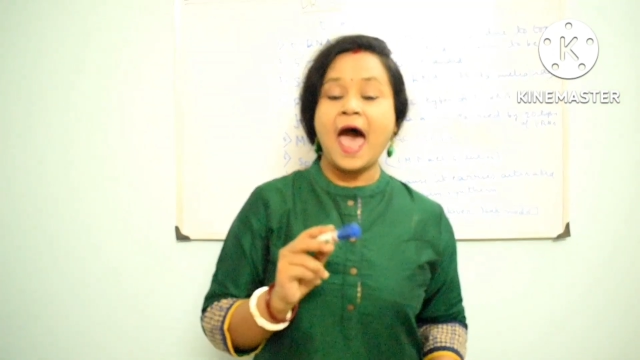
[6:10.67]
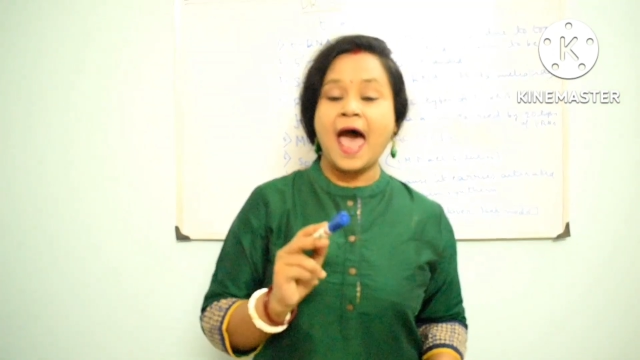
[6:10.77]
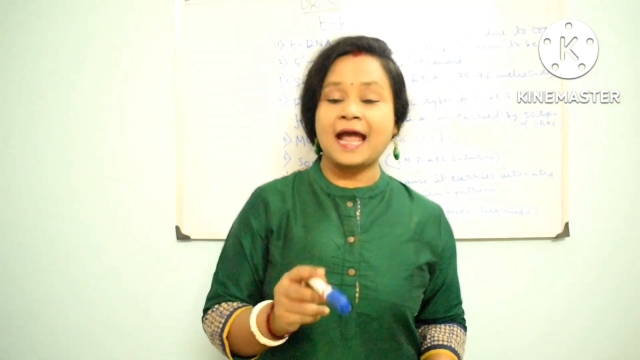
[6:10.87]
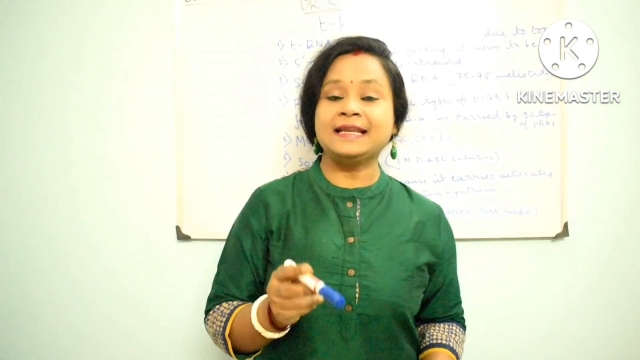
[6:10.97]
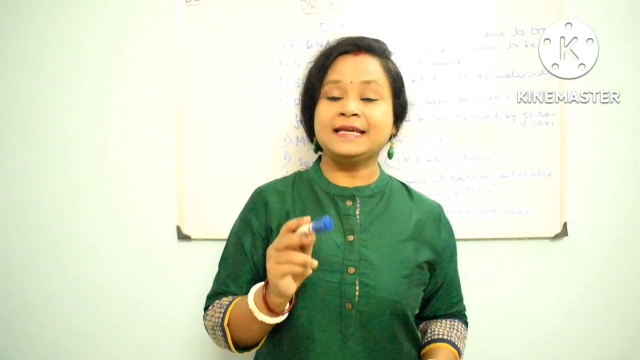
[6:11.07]

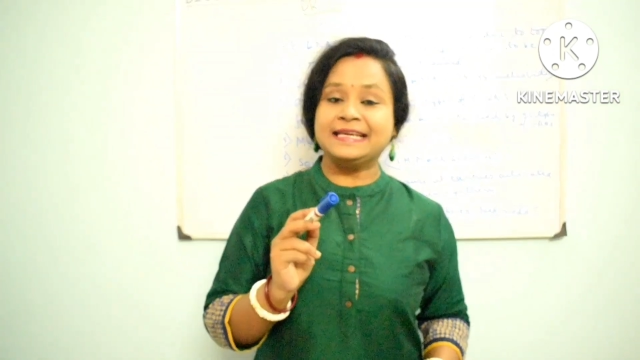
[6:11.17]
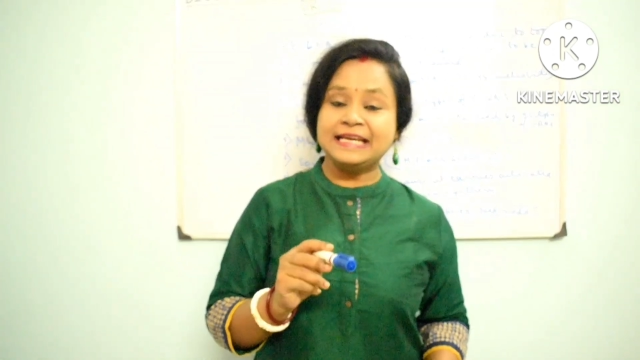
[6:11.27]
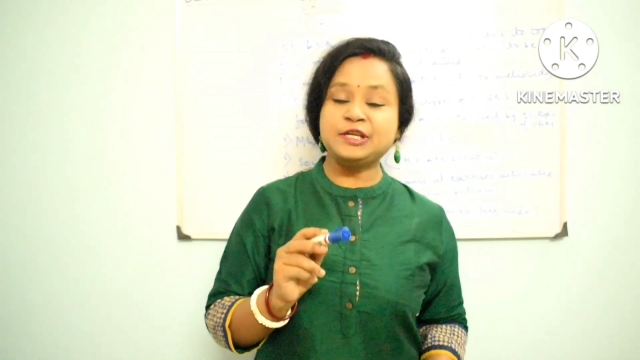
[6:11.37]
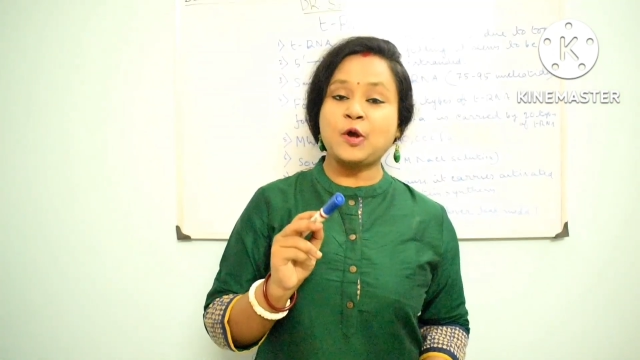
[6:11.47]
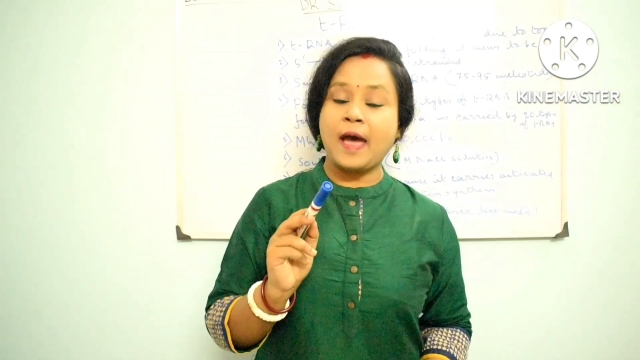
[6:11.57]
and
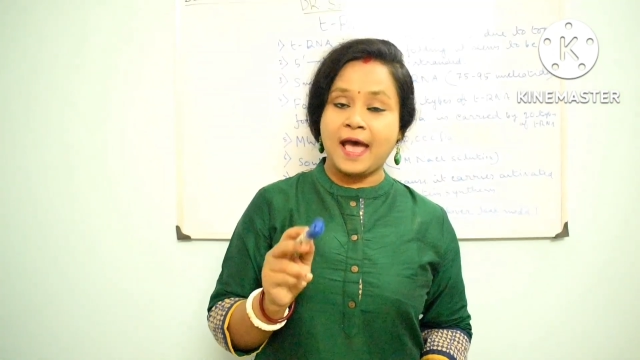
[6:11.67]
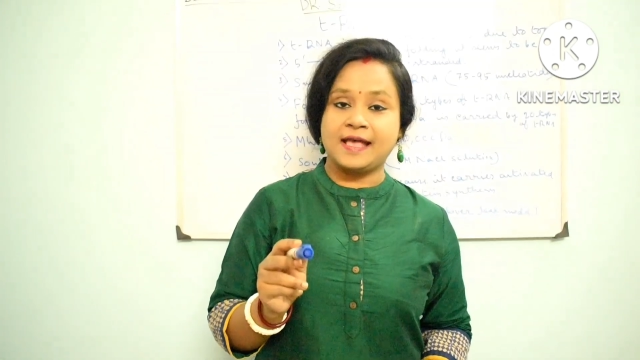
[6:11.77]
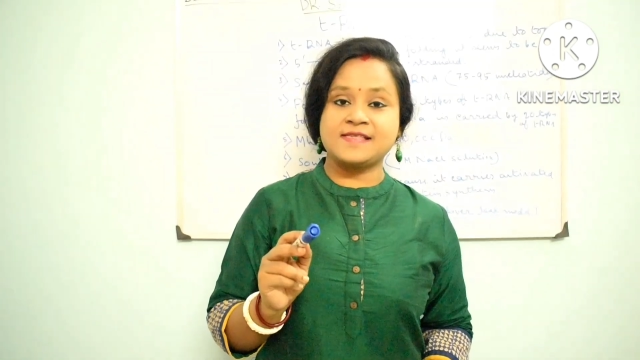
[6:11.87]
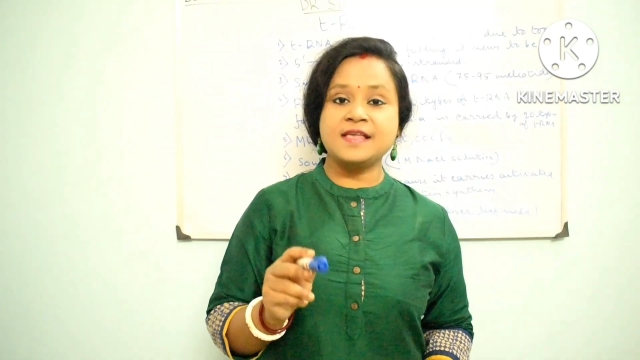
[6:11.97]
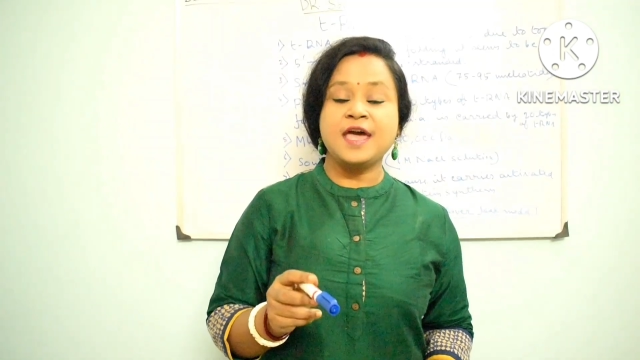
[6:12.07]
it
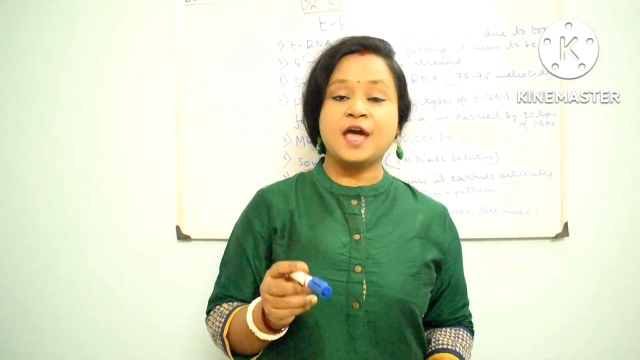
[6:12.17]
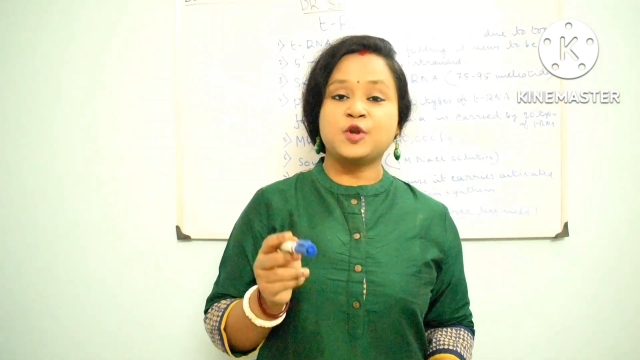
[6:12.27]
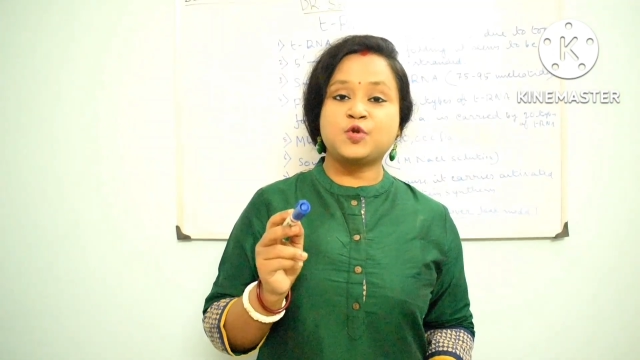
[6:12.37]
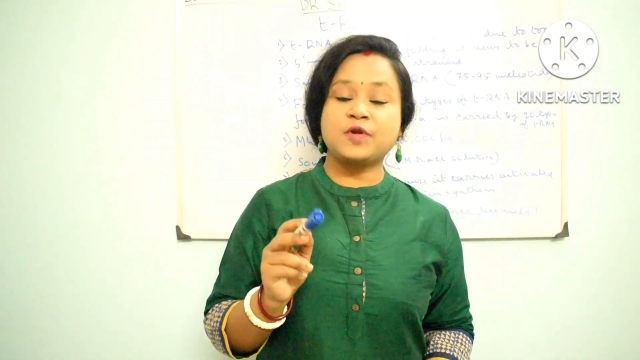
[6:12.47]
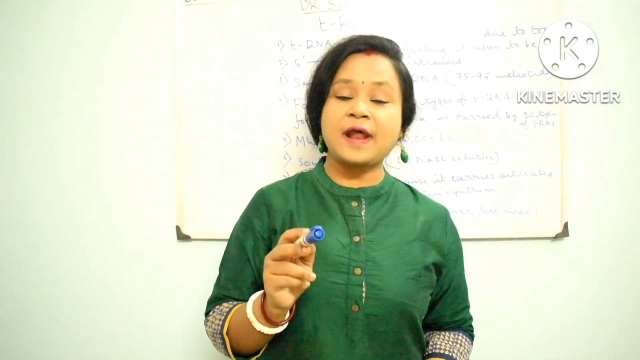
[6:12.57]
has
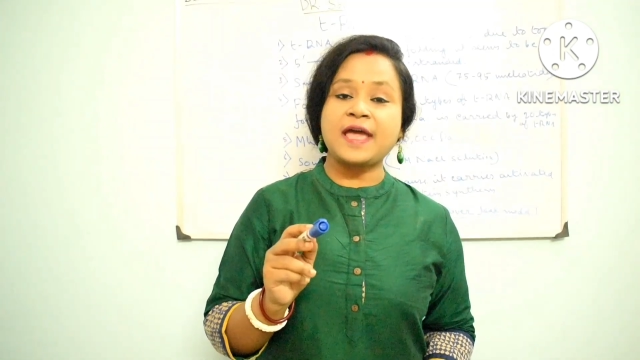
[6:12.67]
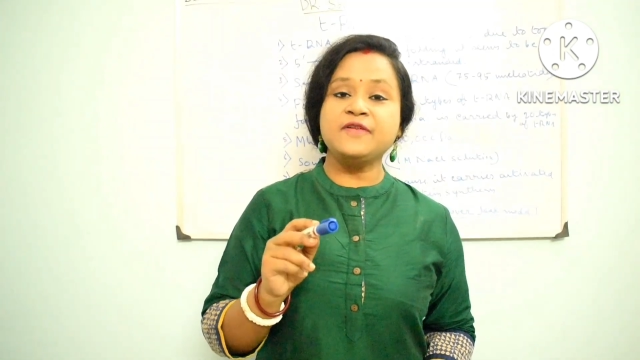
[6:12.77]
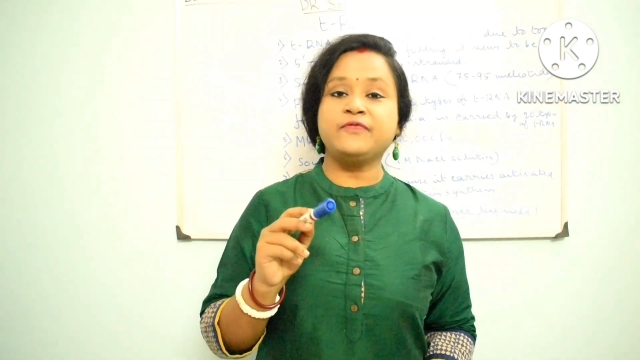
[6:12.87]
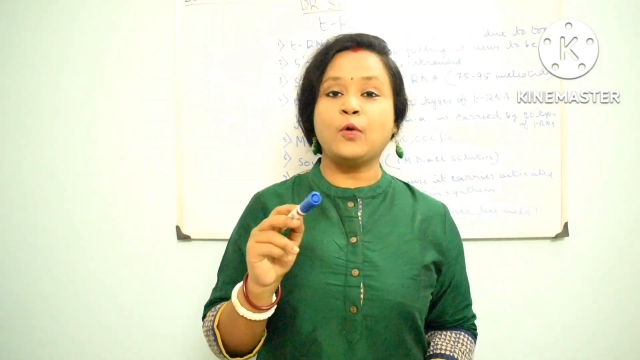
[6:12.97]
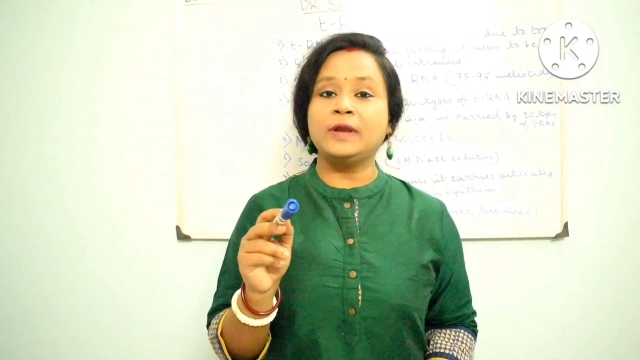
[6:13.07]

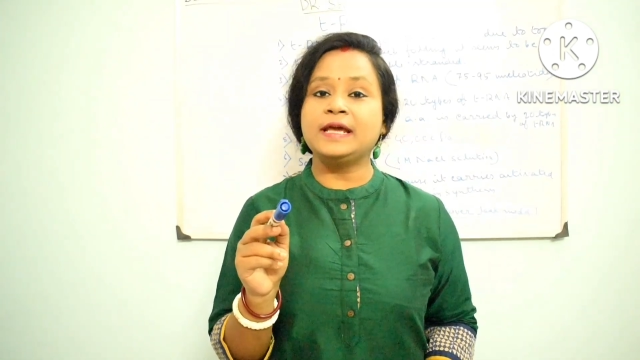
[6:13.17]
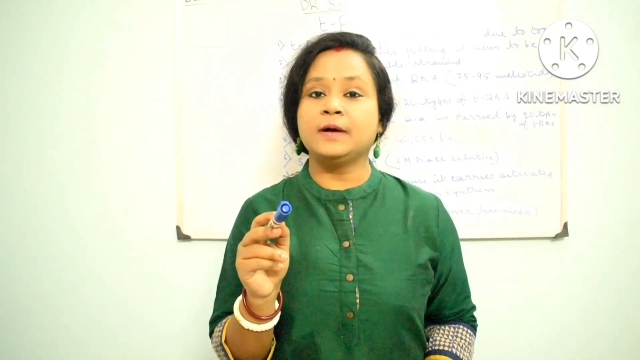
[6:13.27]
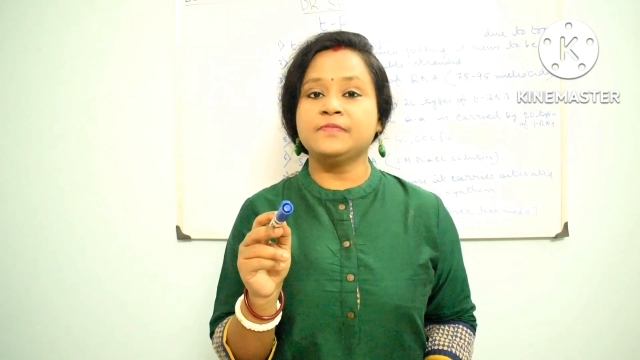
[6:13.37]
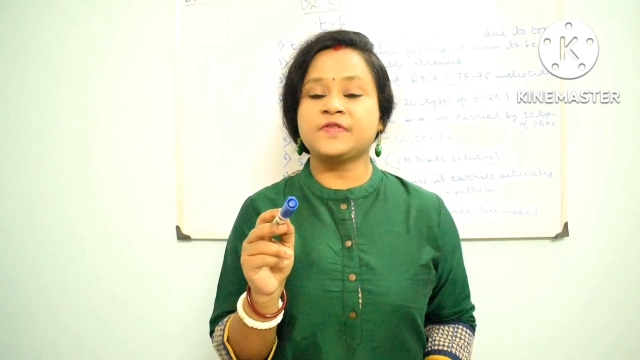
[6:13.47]
trifolium